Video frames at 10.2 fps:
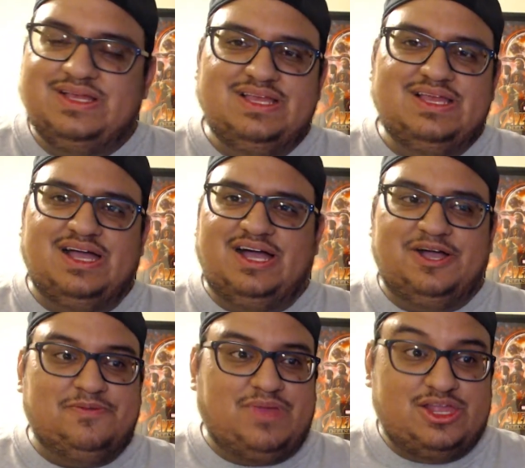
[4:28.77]

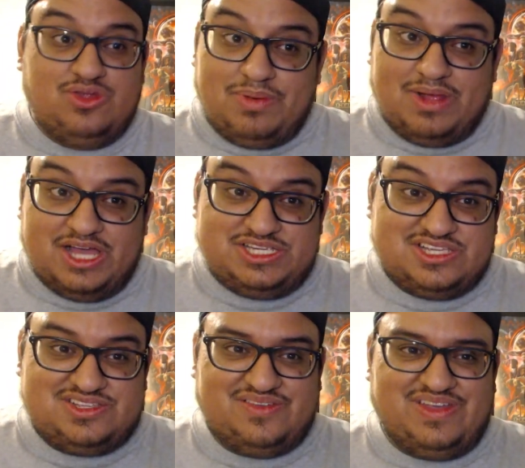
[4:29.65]
I do apologize
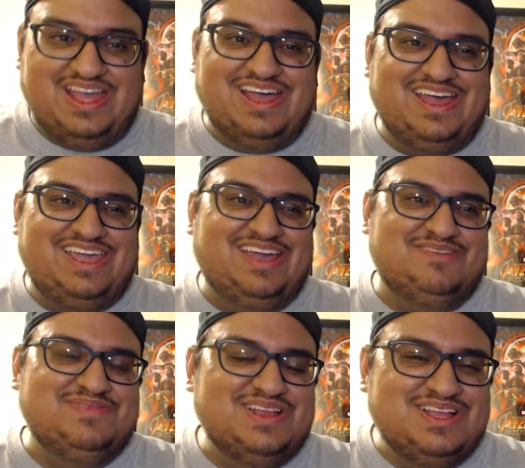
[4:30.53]
if I am